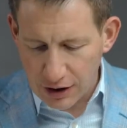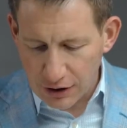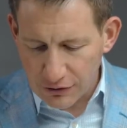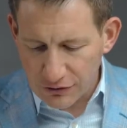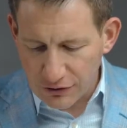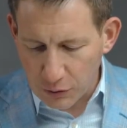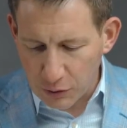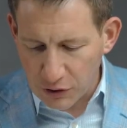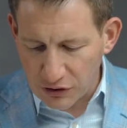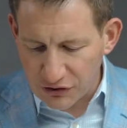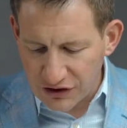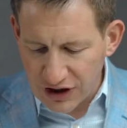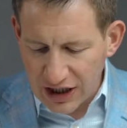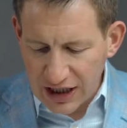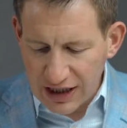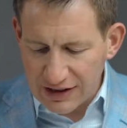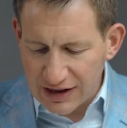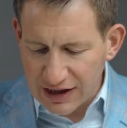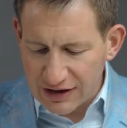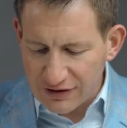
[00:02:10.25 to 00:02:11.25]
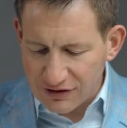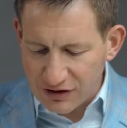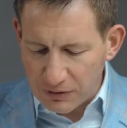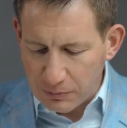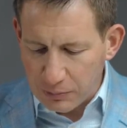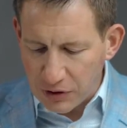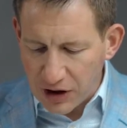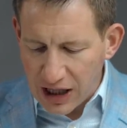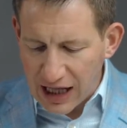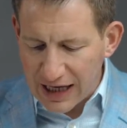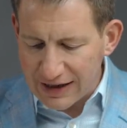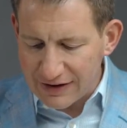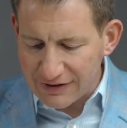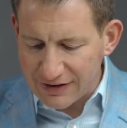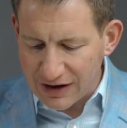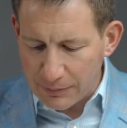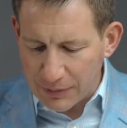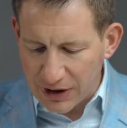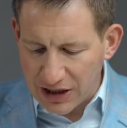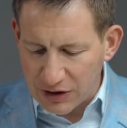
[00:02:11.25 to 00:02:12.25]
So we're seeing that supply
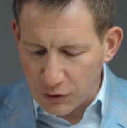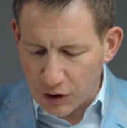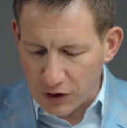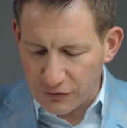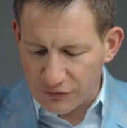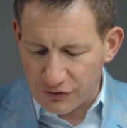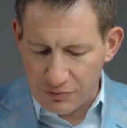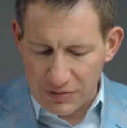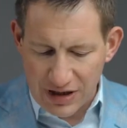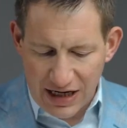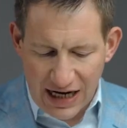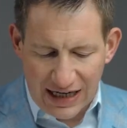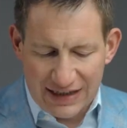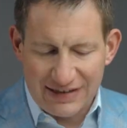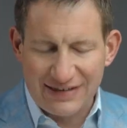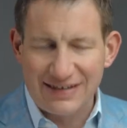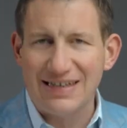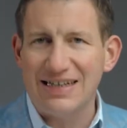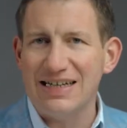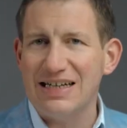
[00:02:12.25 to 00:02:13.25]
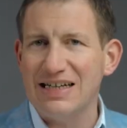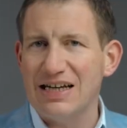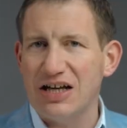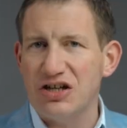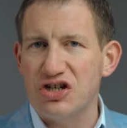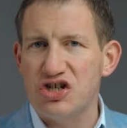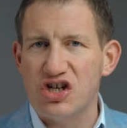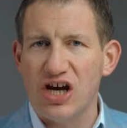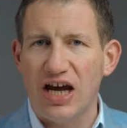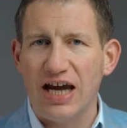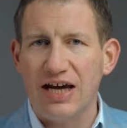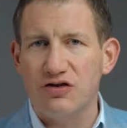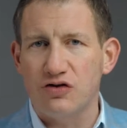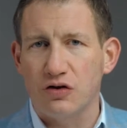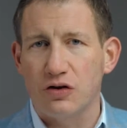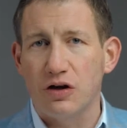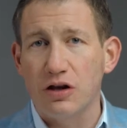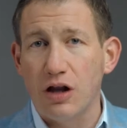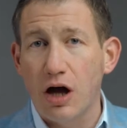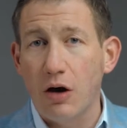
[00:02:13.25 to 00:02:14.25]
is up anywhere from 19 and change
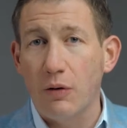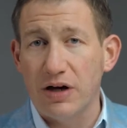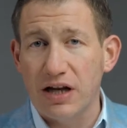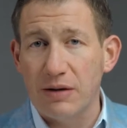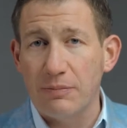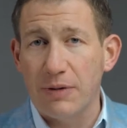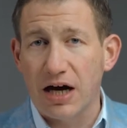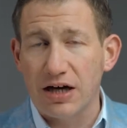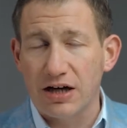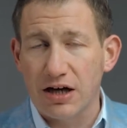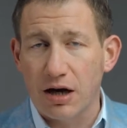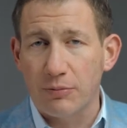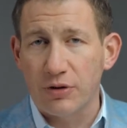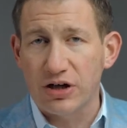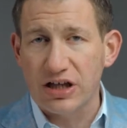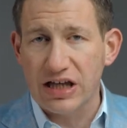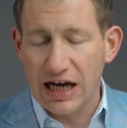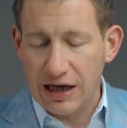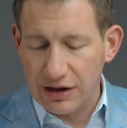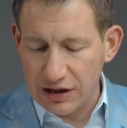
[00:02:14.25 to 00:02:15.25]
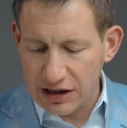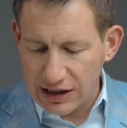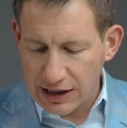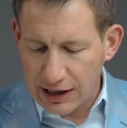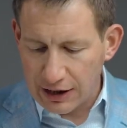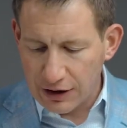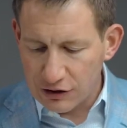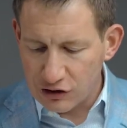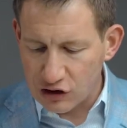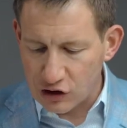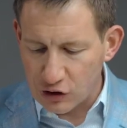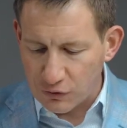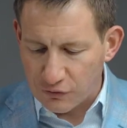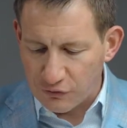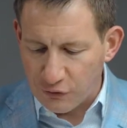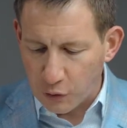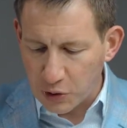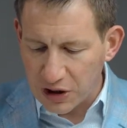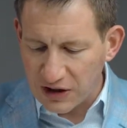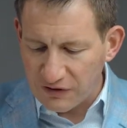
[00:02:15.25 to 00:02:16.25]
on the low end in Montgomery County to
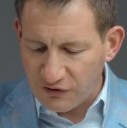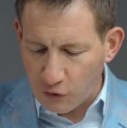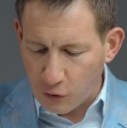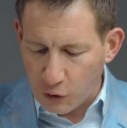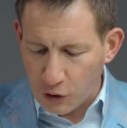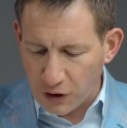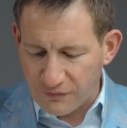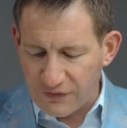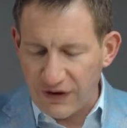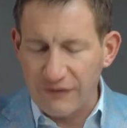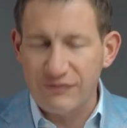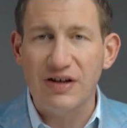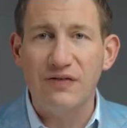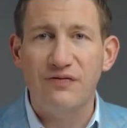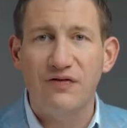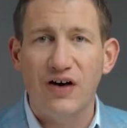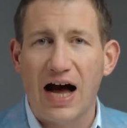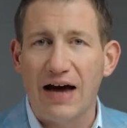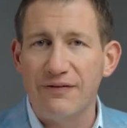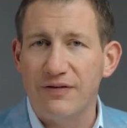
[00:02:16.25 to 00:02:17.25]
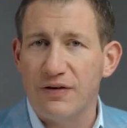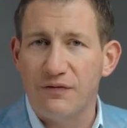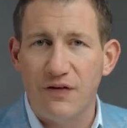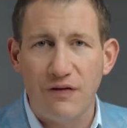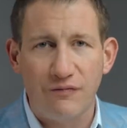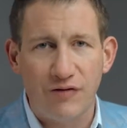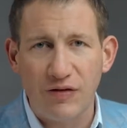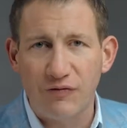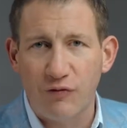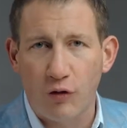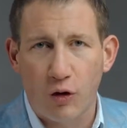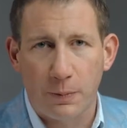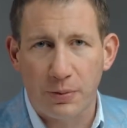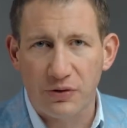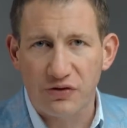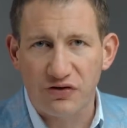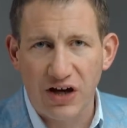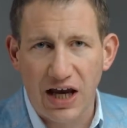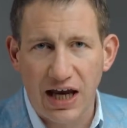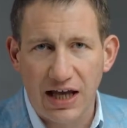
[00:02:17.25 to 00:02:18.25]
44, 55, and 54
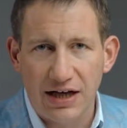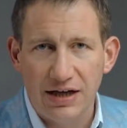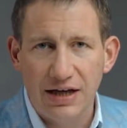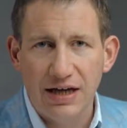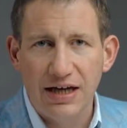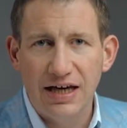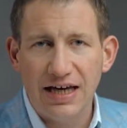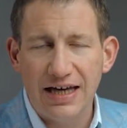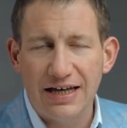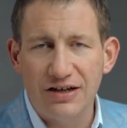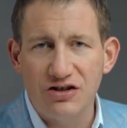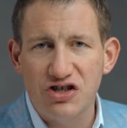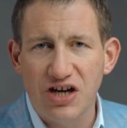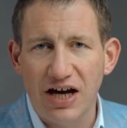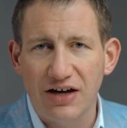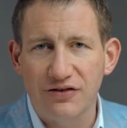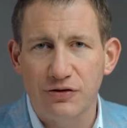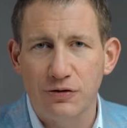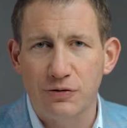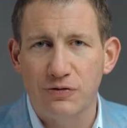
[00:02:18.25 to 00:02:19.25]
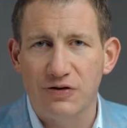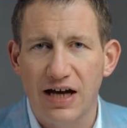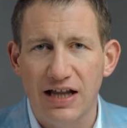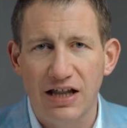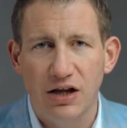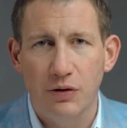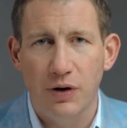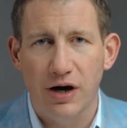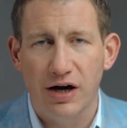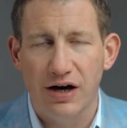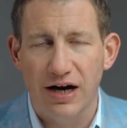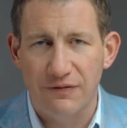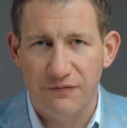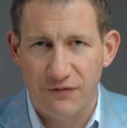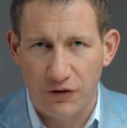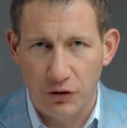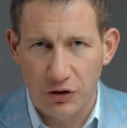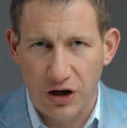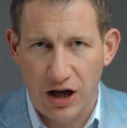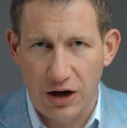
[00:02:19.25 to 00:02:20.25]
percent in Chester, Delaware, and
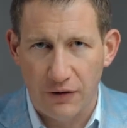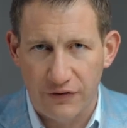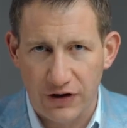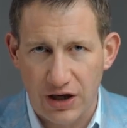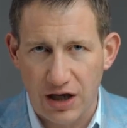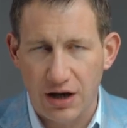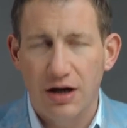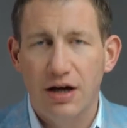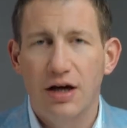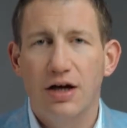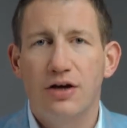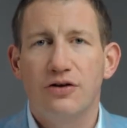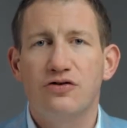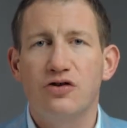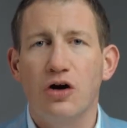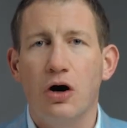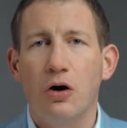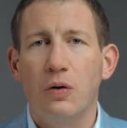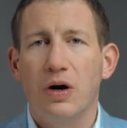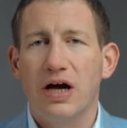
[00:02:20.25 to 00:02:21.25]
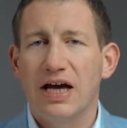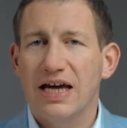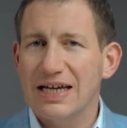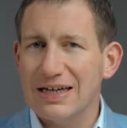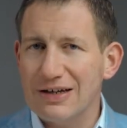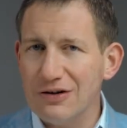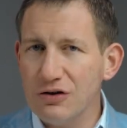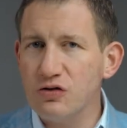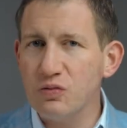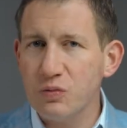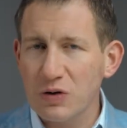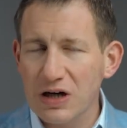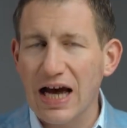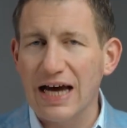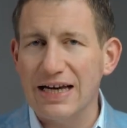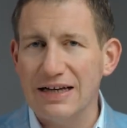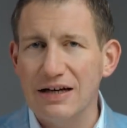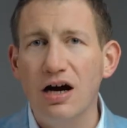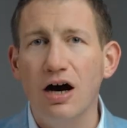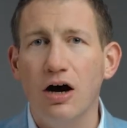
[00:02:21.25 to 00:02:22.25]
Philadelphia. So here's what
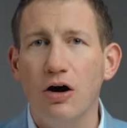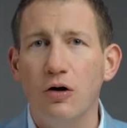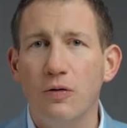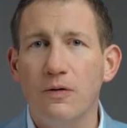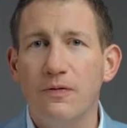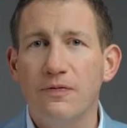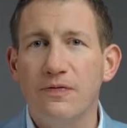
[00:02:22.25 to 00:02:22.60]
I know.